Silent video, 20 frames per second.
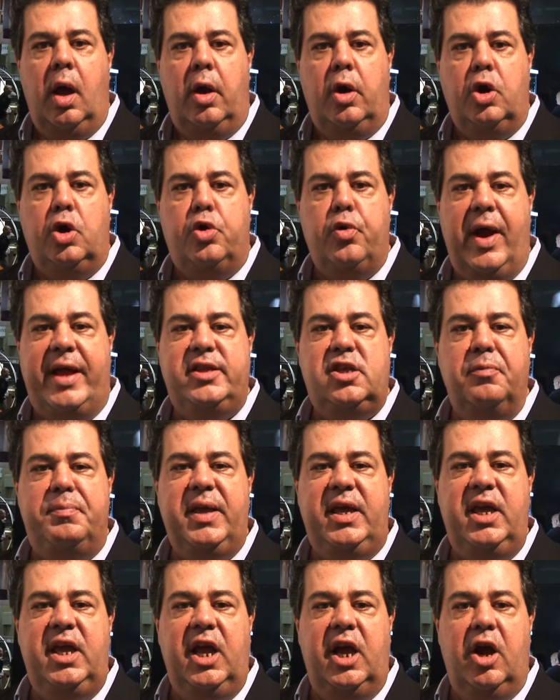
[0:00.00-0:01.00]
Great to
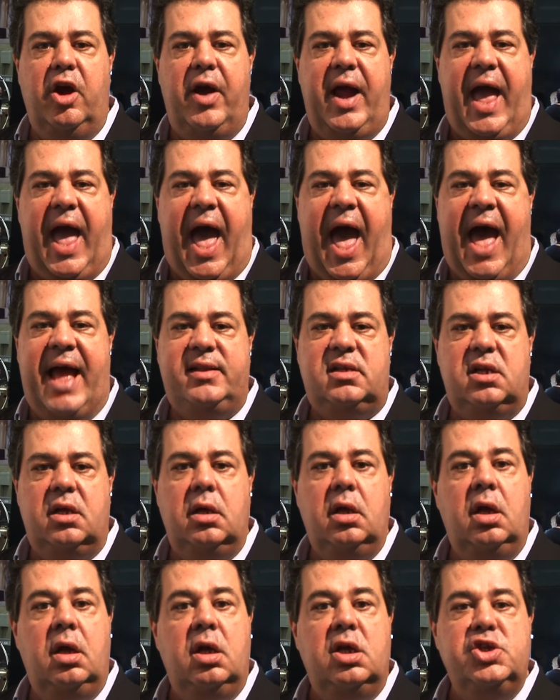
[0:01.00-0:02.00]
be here at
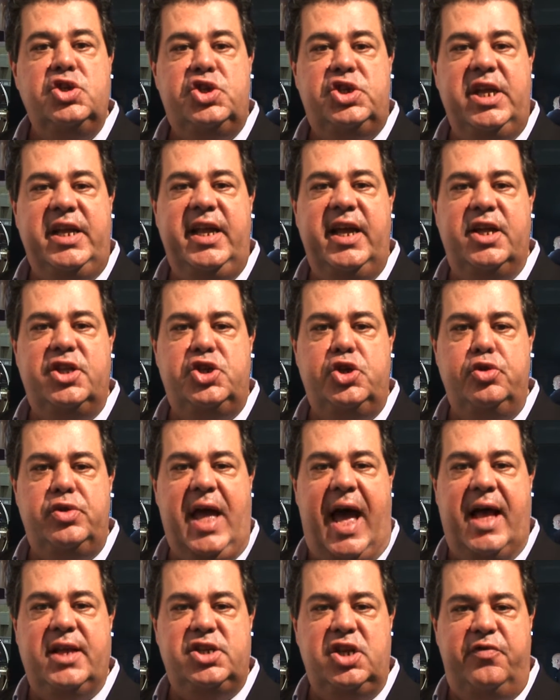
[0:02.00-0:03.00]
CEDIA
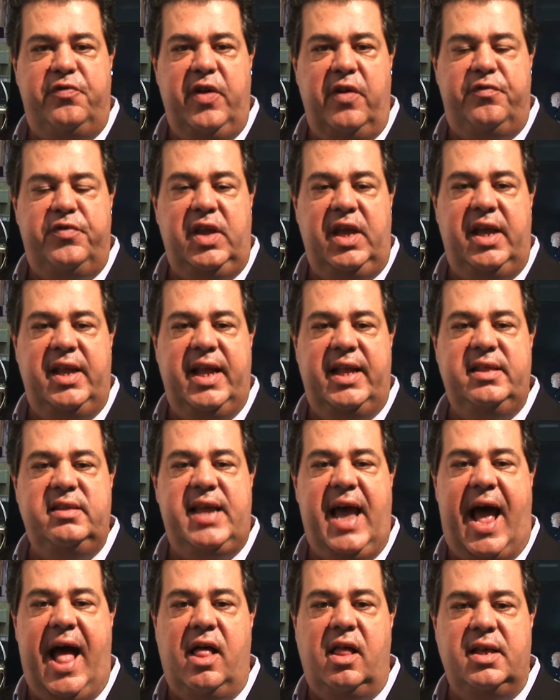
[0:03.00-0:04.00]
2015 in
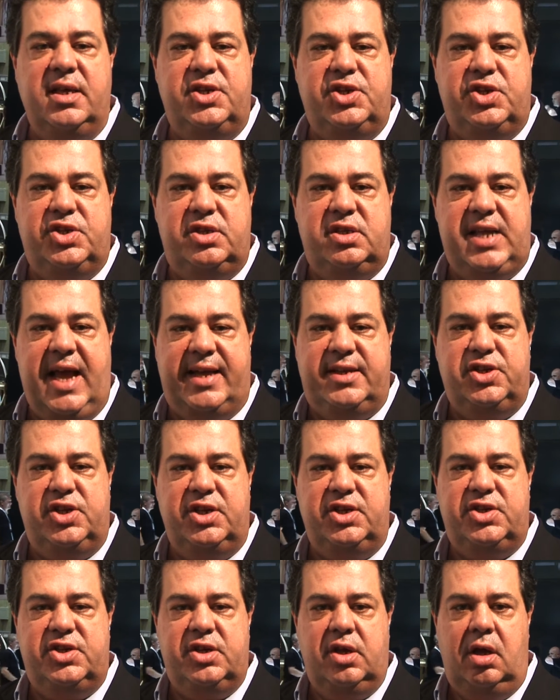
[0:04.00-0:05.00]
Dallas,
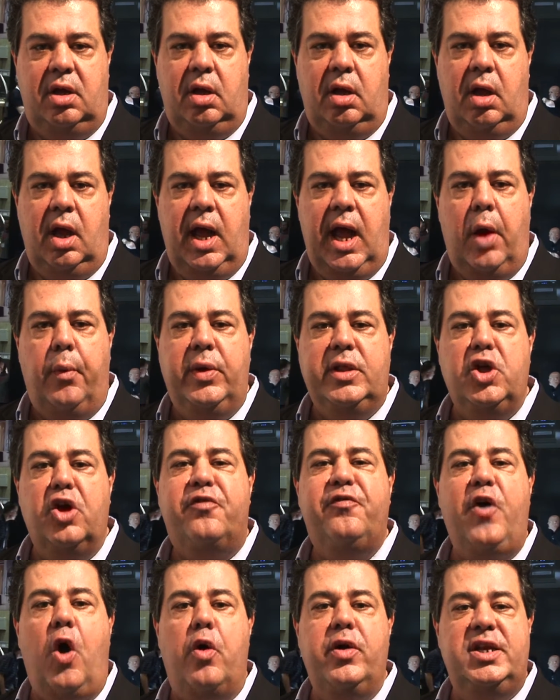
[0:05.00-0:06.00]
Texas. And we look
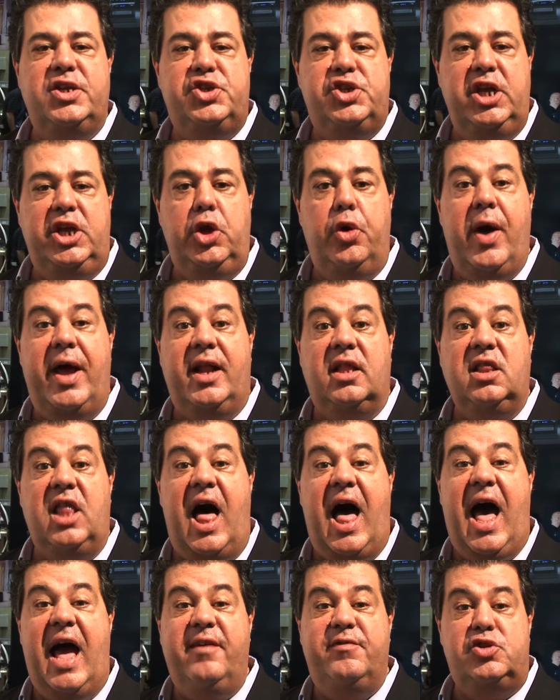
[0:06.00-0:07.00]
forward to seeing you at a
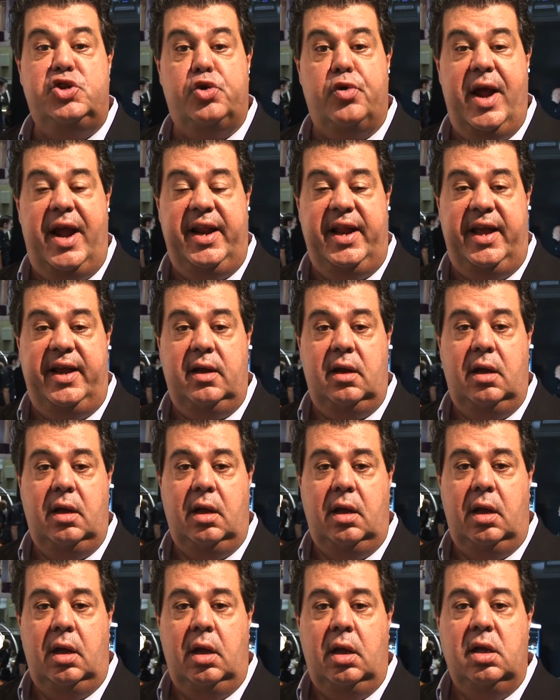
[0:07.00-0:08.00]
live training
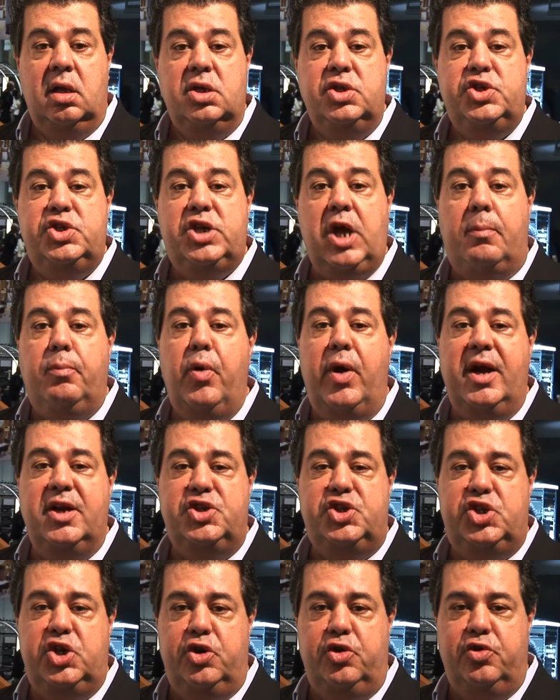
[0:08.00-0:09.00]
somewhere
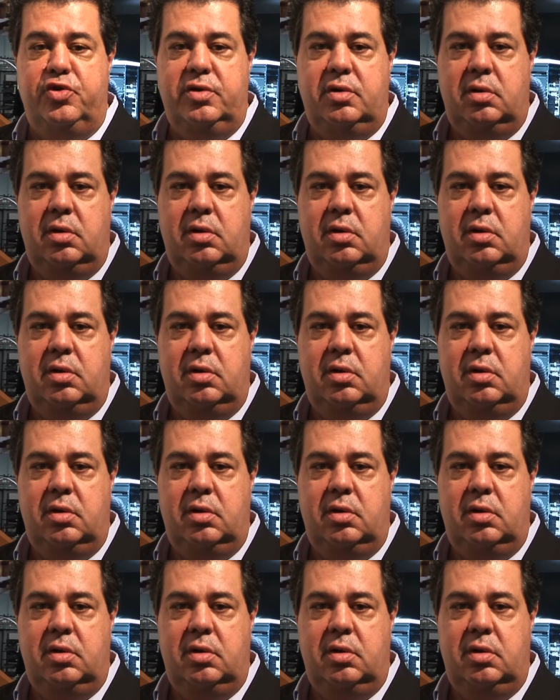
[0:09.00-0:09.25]
soon.